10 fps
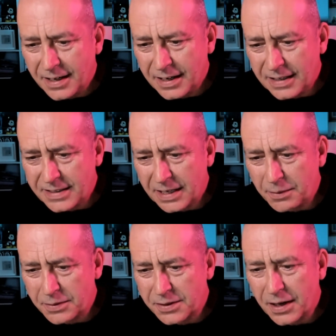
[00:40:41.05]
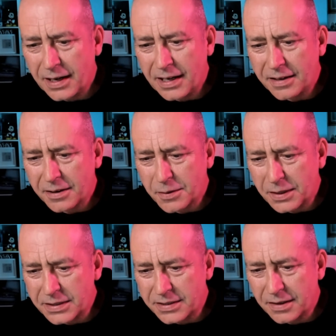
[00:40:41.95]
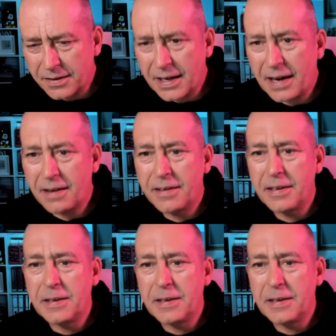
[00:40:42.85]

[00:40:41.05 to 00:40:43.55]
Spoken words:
unless anyone's got any other questions on that.